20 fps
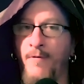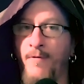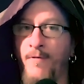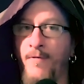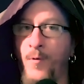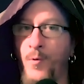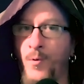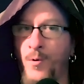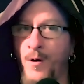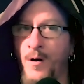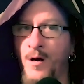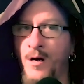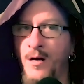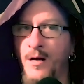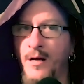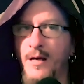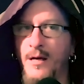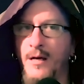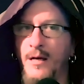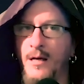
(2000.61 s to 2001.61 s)
four
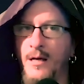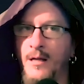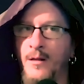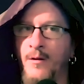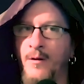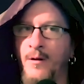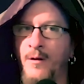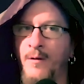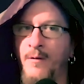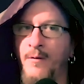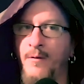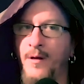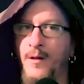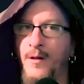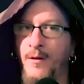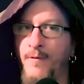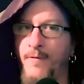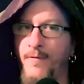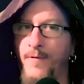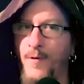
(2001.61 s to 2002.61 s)
in the, in
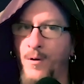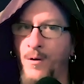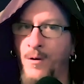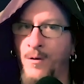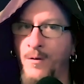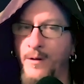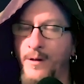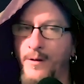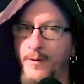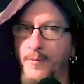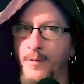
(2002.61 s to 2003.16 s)
the fall.